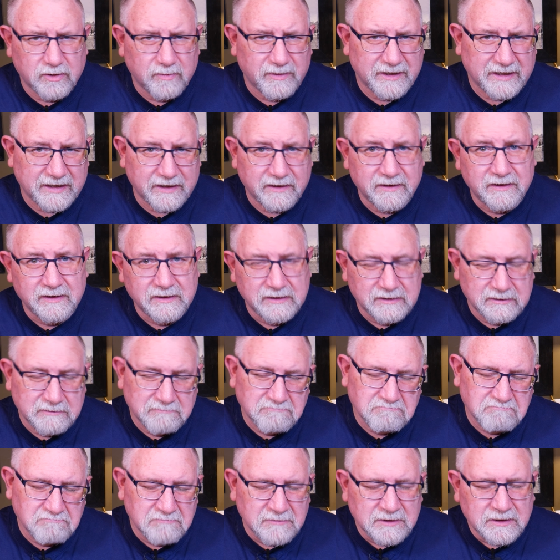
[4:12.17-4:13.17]
about
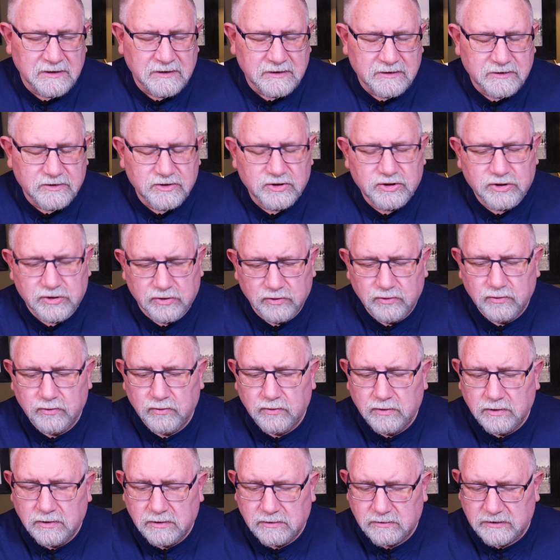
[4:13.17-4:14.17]

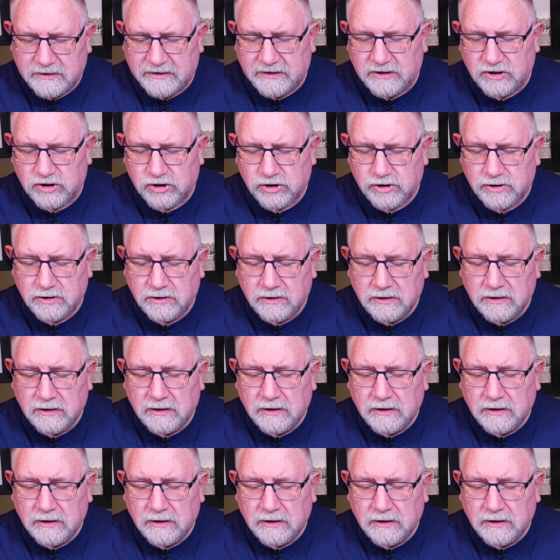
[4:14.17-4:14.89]
2-ish.